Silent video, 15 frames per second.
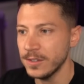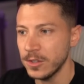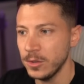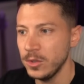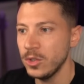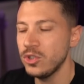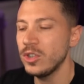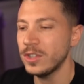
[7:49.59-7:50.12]
So
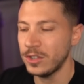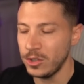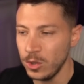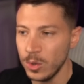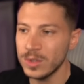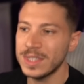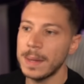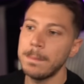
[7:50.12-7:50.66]
you just
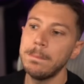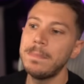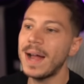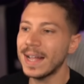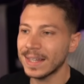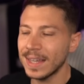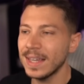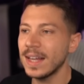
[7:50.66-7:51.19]
use the
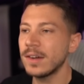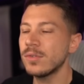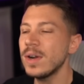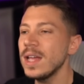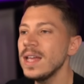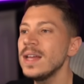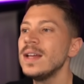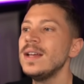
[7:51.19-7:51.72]
backing
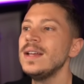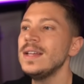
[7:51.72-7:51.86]
array,